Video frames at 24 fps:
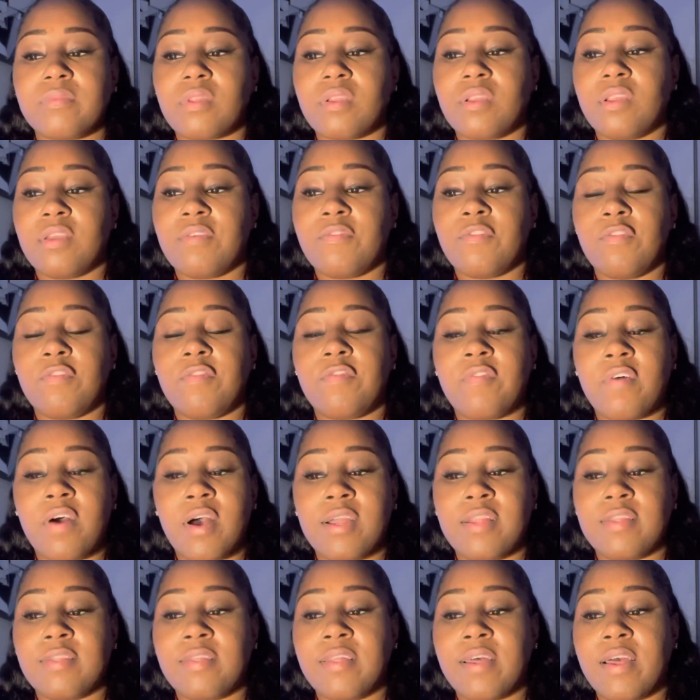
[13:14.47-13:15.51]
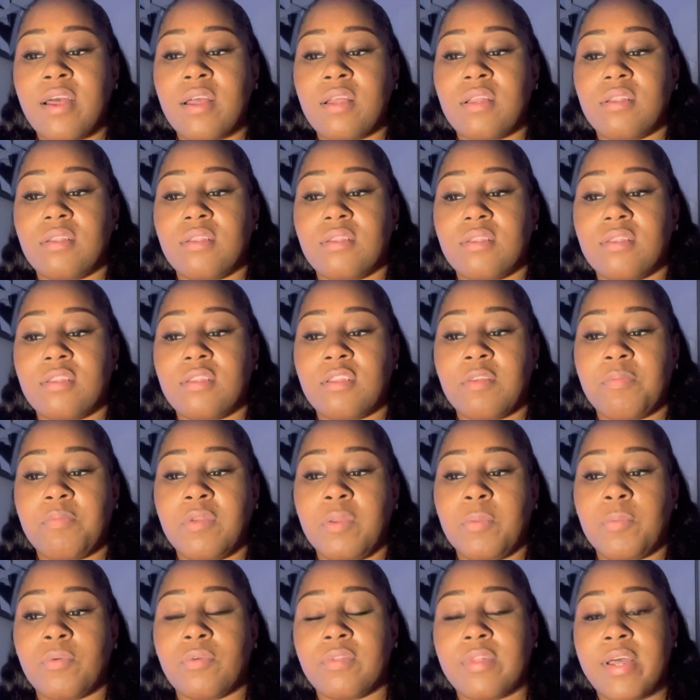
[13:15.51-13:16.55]
if you find that the
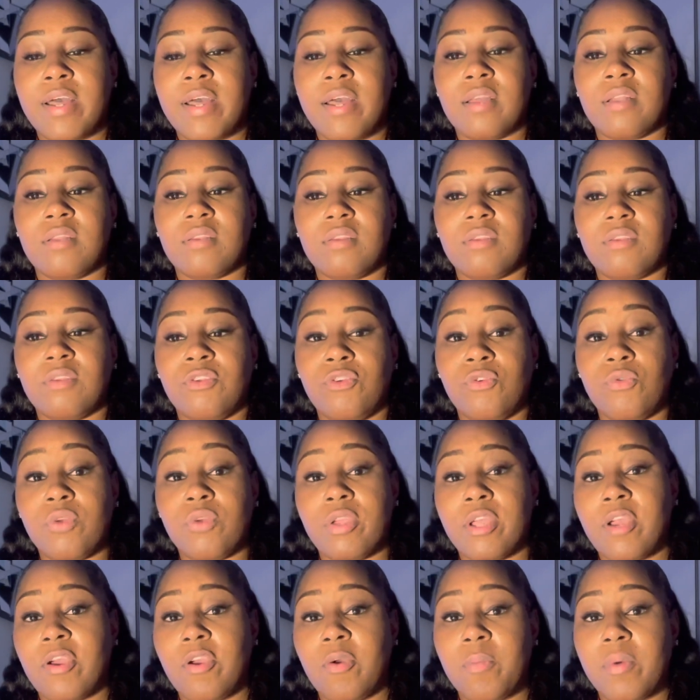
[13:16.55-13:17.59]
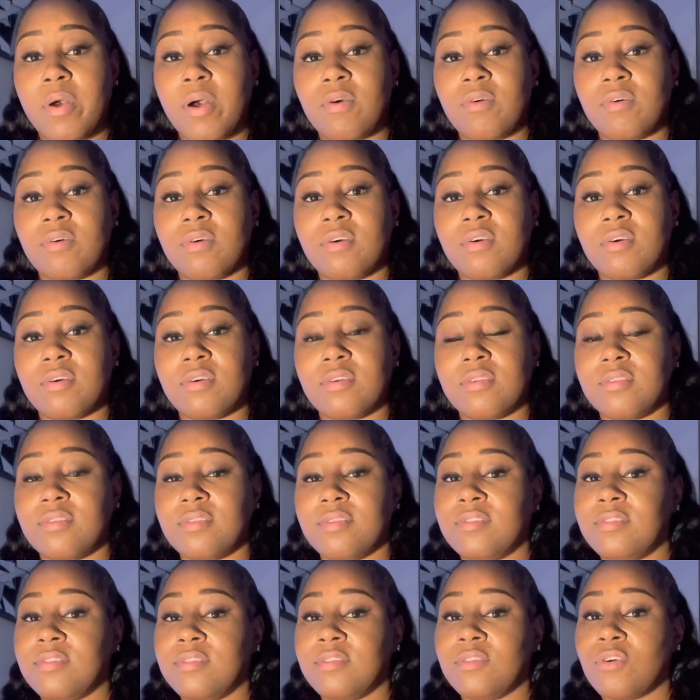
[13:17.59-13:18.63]
people that you care about
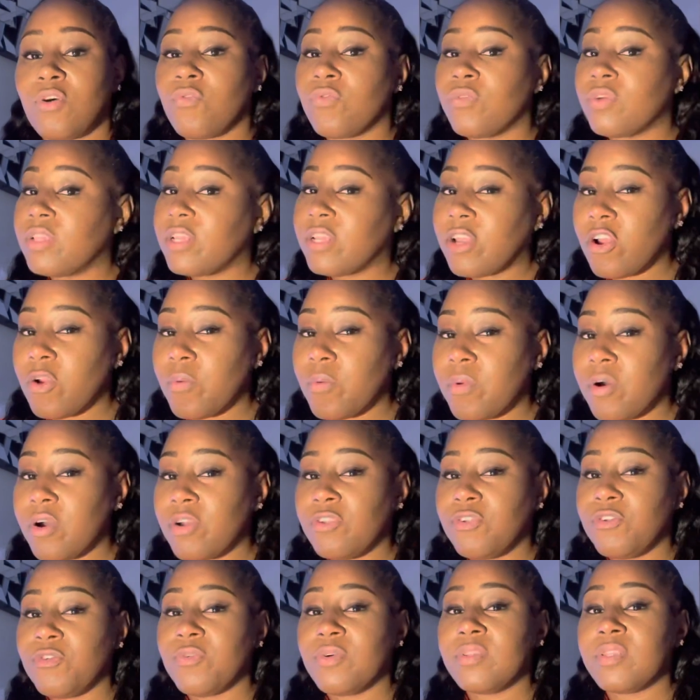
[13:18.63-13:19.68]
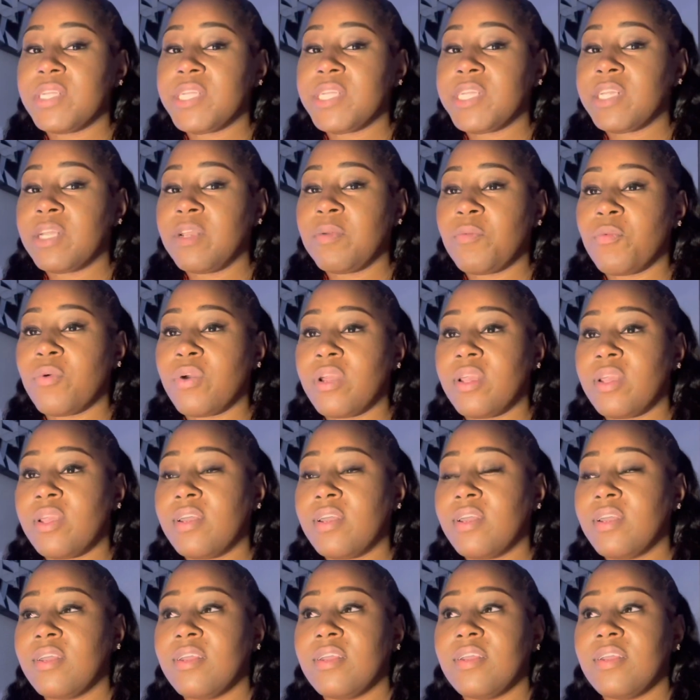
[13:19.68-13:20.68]
don't really care about you in the same way,